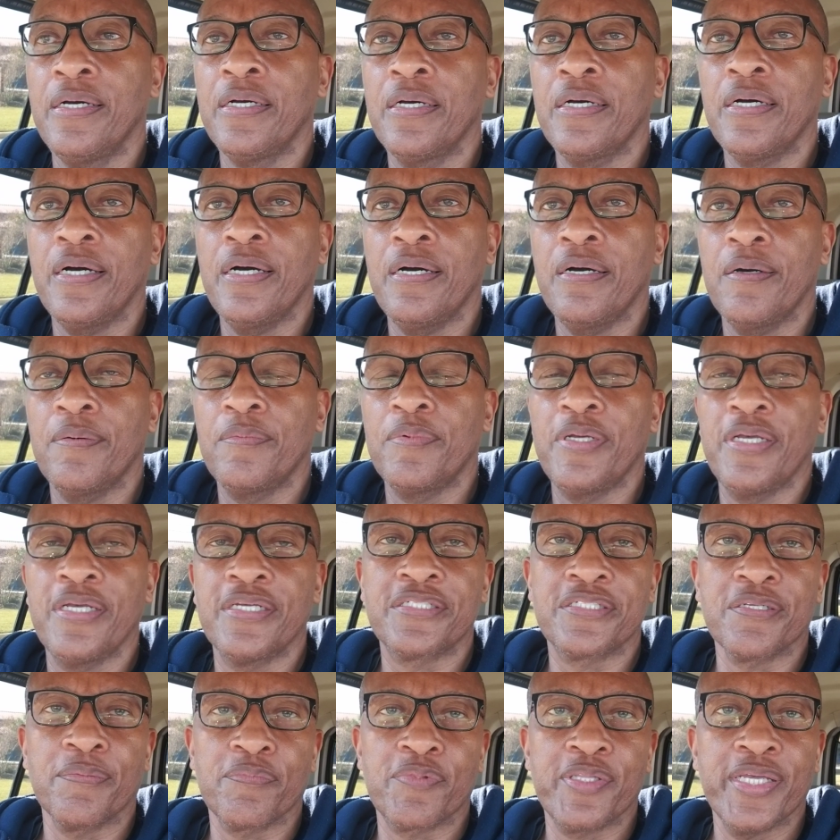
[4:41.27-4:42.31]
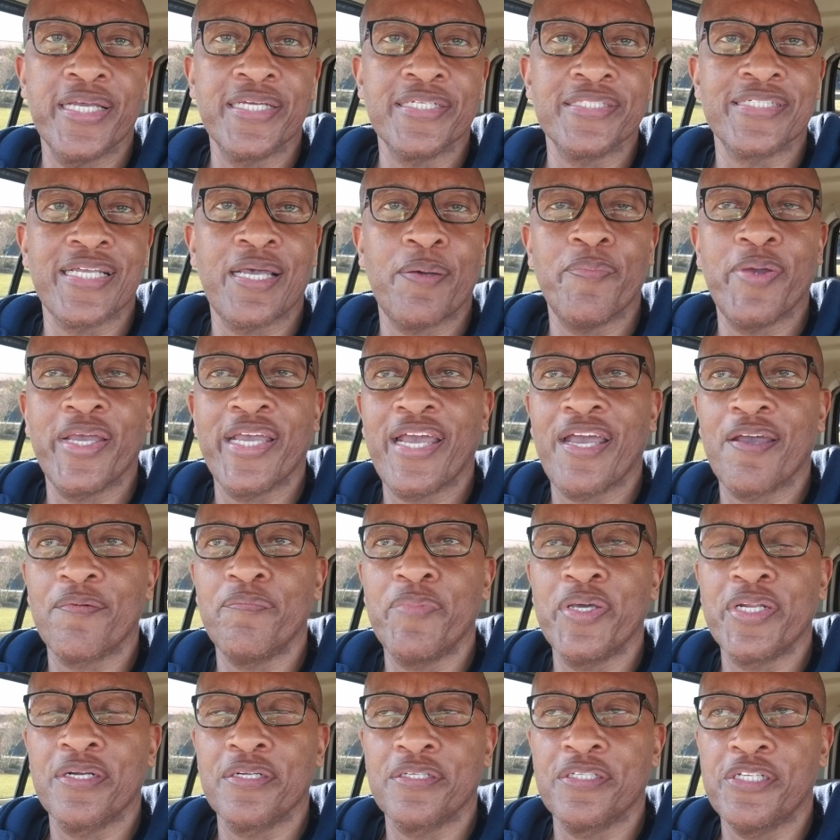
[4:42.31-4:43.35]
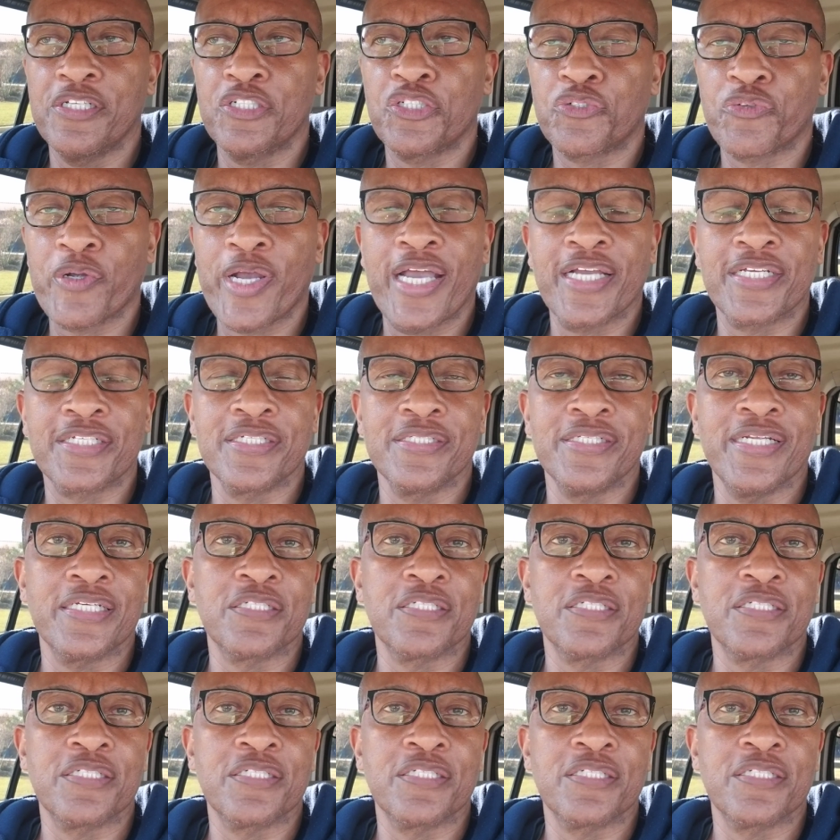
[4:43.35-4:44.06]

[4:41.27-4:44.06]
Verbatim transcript: um, some things that may have been a distraction